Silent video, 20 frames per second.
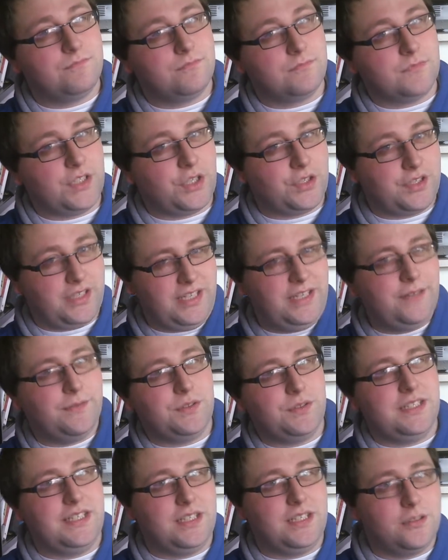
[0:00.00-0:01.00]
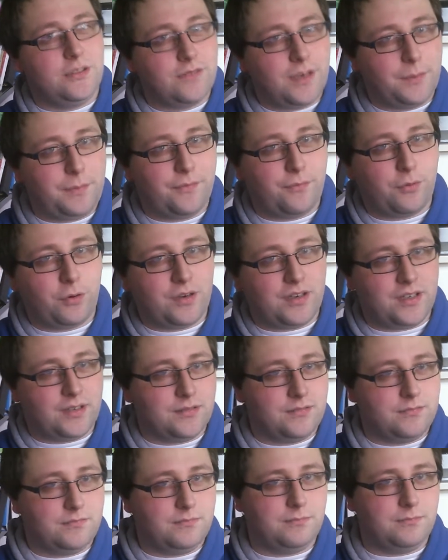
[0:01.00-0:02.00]
you know, the evil hill right before
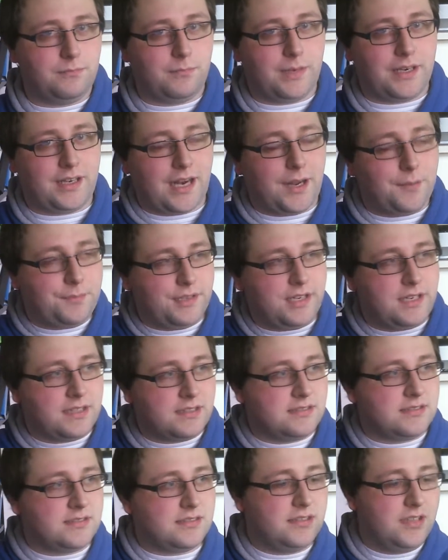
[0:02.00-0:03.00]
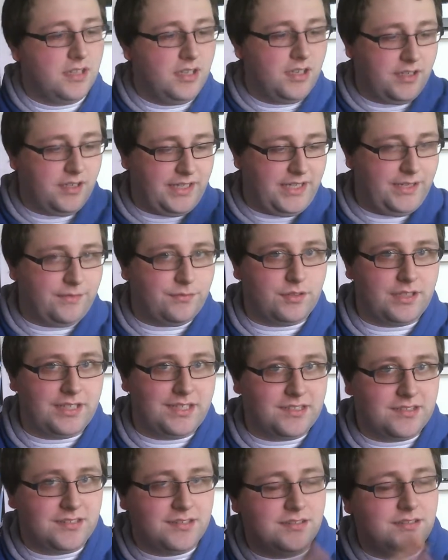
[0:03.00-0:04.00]
my complex. Evil
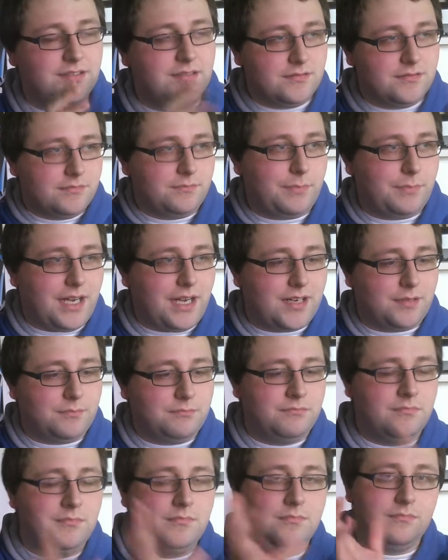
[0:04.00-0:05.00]
hill, bottom.